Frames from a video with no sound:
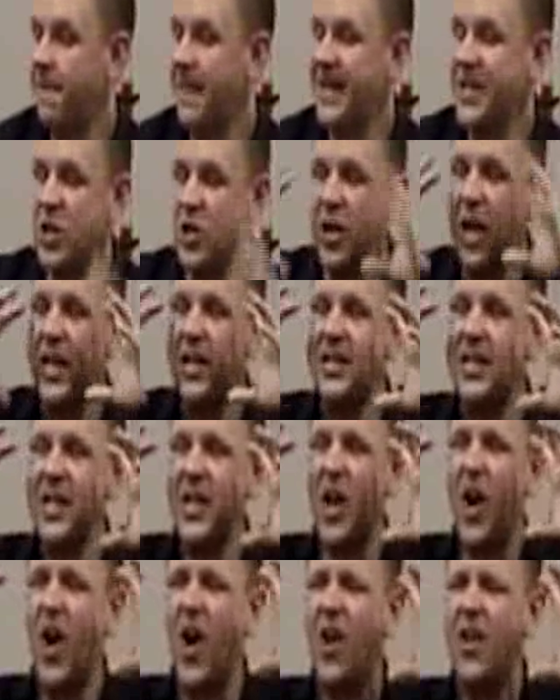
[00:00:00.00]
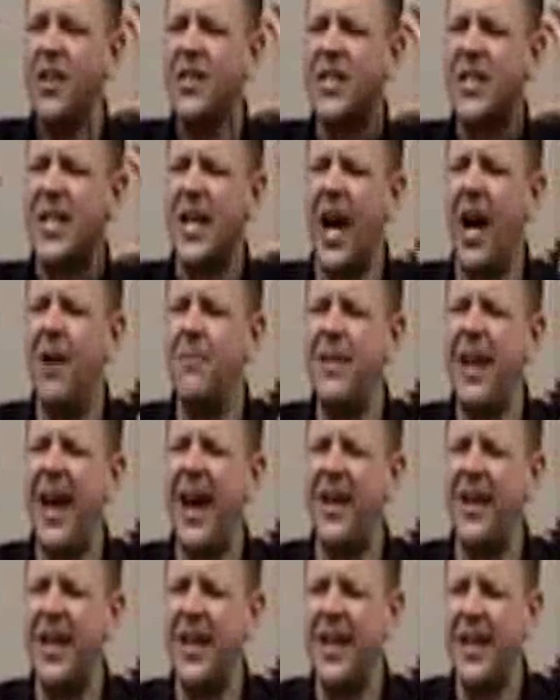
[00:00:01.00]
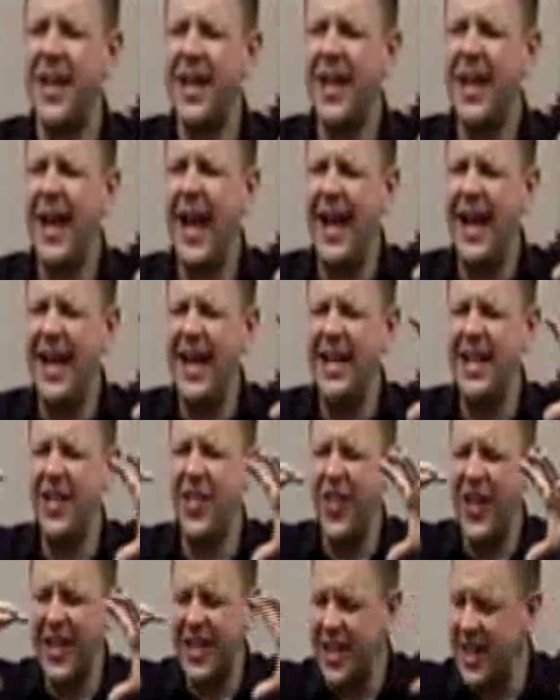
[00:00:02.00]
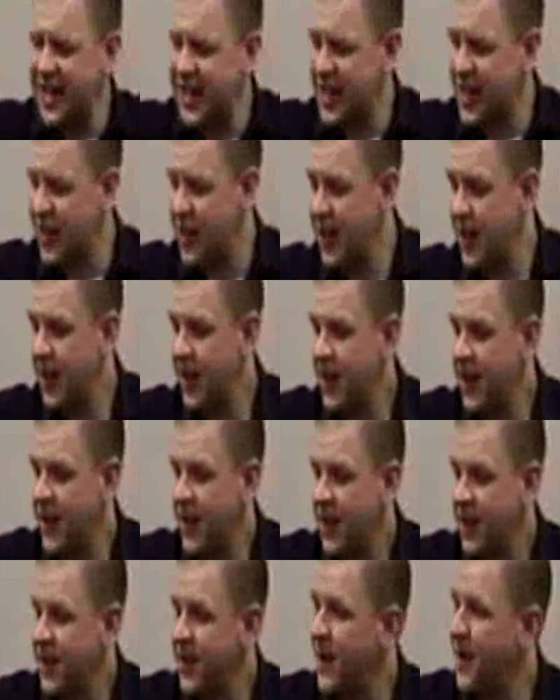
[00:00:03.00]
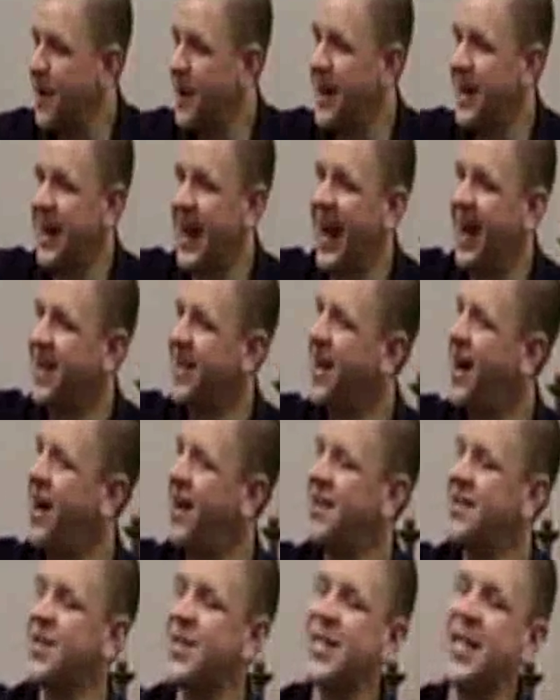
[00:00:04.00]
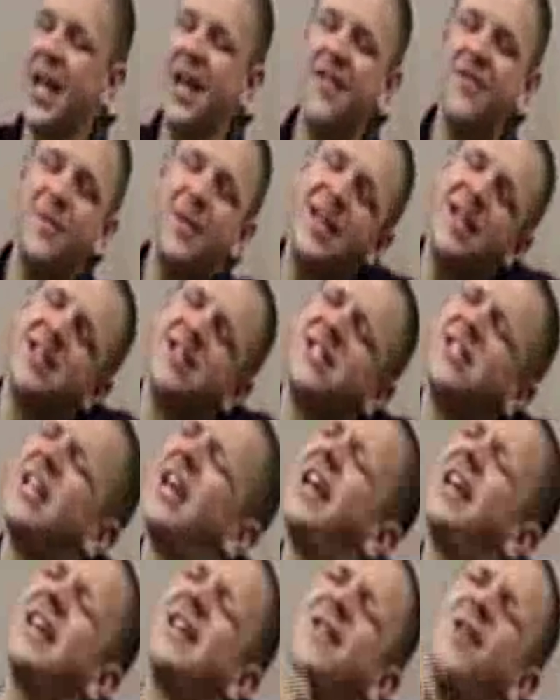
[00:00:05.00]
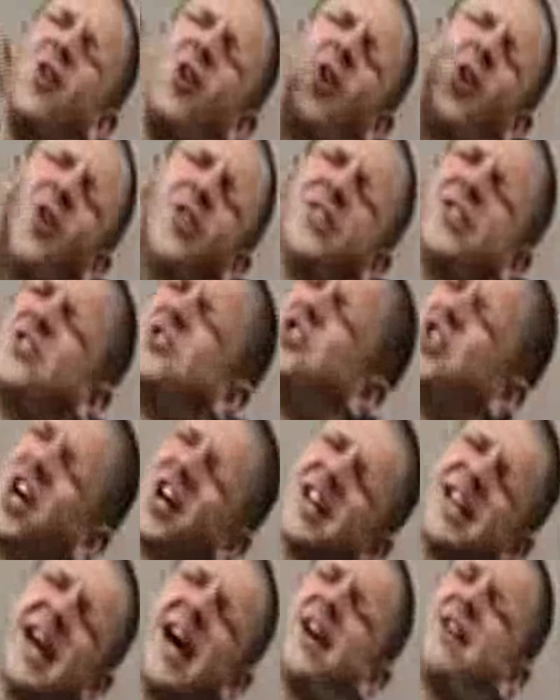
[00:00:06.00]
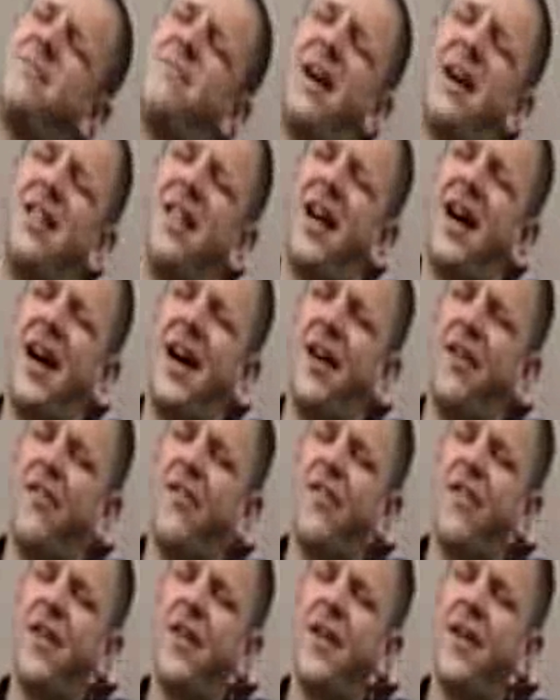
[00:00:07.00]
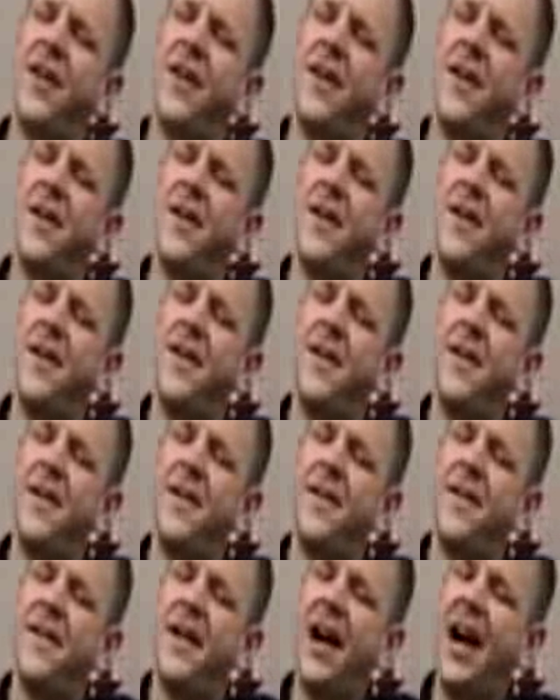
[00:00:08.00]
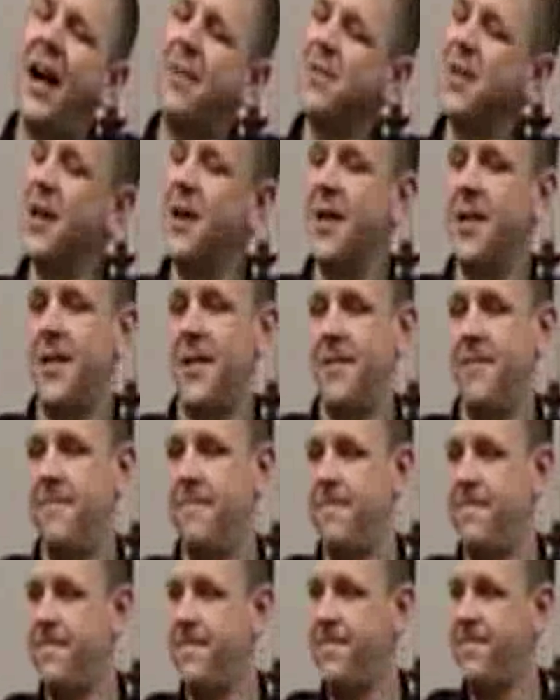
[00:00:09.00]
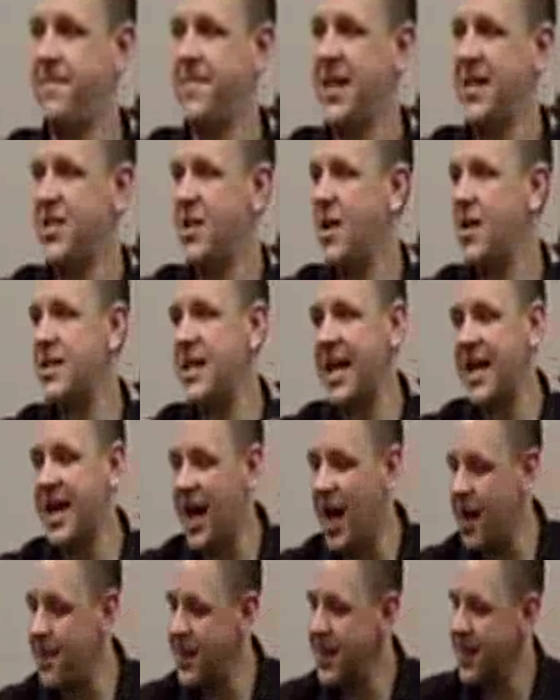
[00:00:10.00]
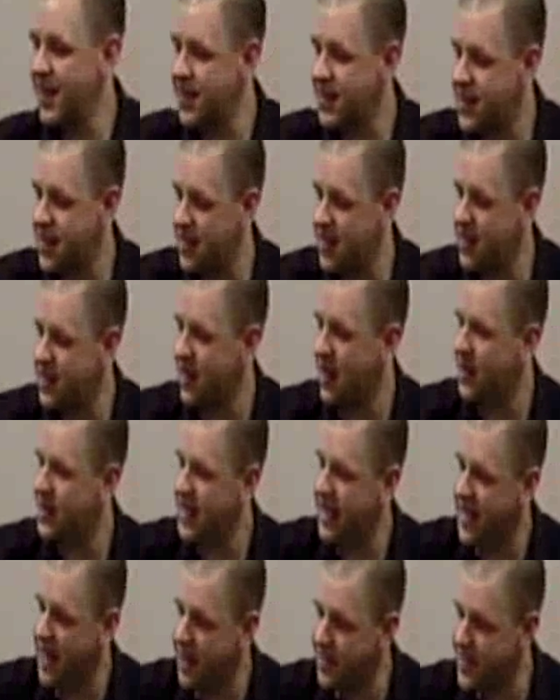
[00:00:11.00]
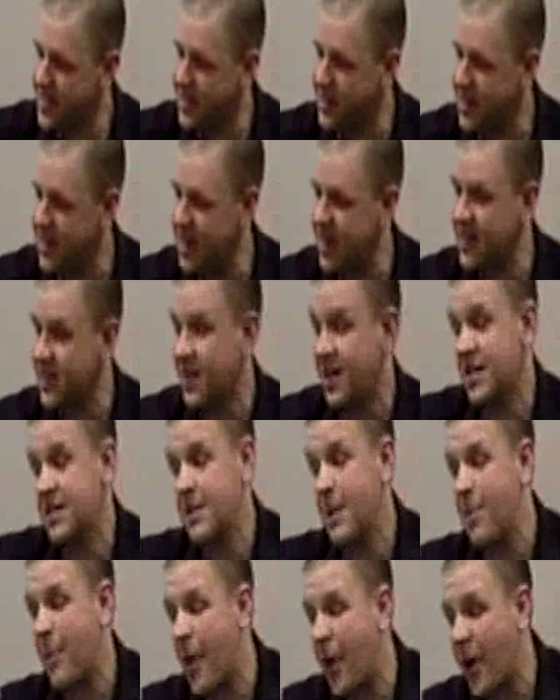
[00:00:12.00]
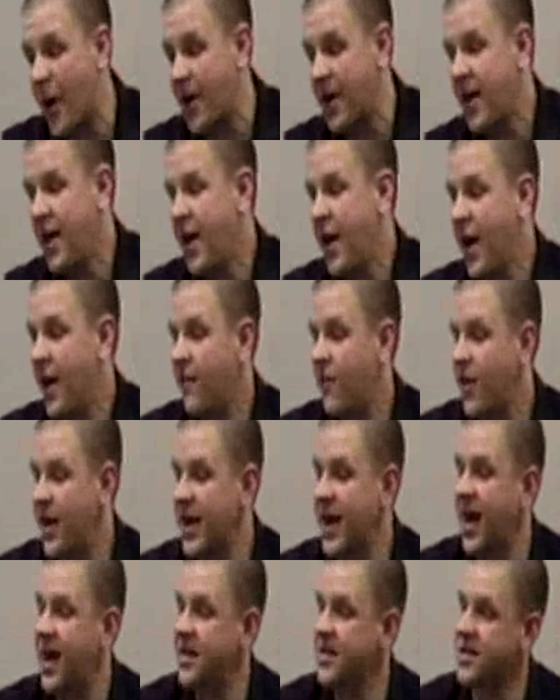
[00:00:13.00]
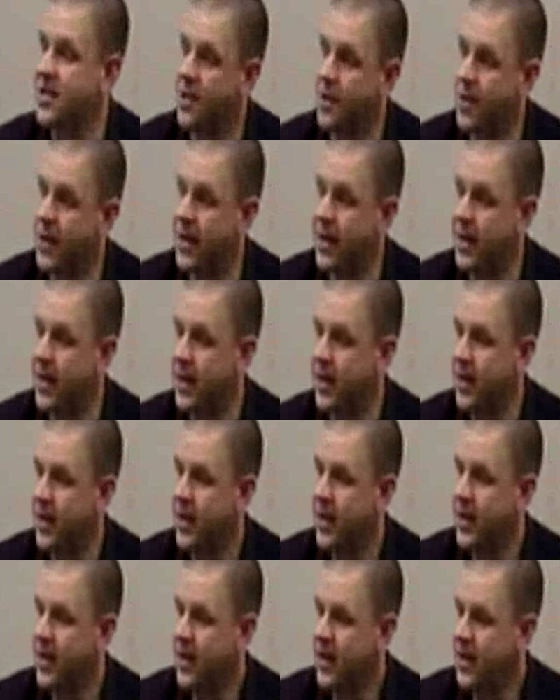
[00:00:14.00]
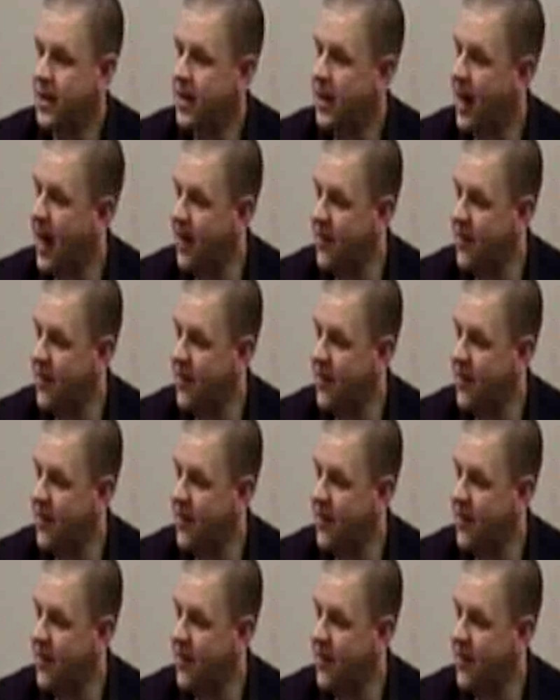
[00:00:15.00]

And so God doesn't call us to come down and, and, and to think that, you know what, God has saved me. He's taken all the junk out of my life. I'm good. As long as I come and listen, as long as I come and sing, as long as I'm a part of what God's doing, then